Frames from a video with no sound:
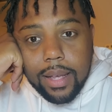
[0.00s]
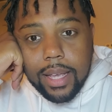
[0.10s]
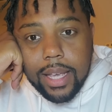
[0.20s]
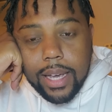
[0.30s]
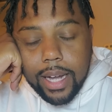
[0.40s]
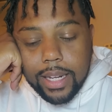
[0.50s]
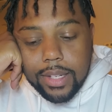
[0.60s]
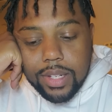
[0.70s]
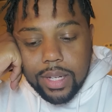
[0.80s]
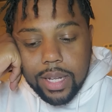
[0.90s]
he
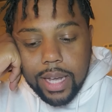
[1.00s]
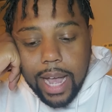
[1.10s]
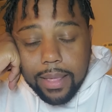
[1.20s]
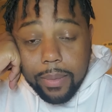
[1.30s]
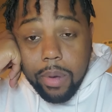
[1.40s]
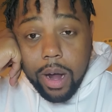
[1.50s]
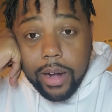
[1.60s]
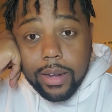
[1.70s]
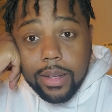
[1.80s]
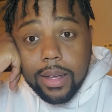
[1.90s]
auditioned and got the
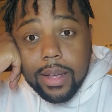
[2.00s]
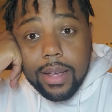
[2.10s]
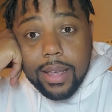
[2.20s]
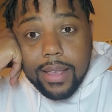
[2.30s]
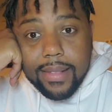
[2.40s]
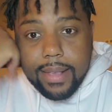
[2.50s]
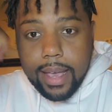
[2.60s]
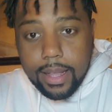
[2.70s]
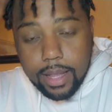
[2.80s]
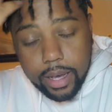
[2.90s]
part. He
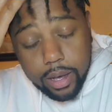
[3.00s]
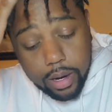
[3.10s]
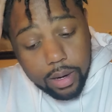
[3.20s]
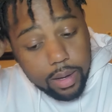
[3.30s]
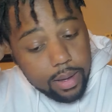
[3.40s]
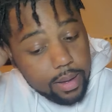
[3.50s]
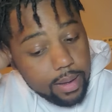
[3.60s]
sang there.